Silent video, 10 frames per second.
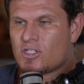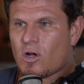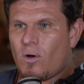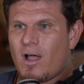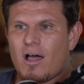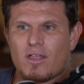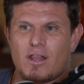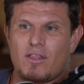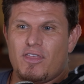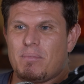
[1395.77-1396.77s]
So
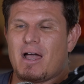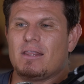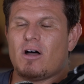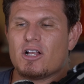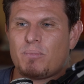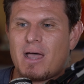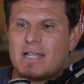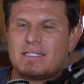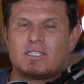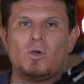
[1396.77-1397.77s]
another thing behind launch
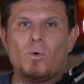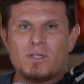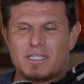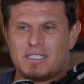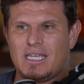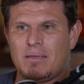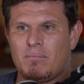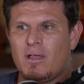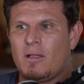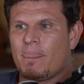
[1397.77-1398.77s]
pads is who is a team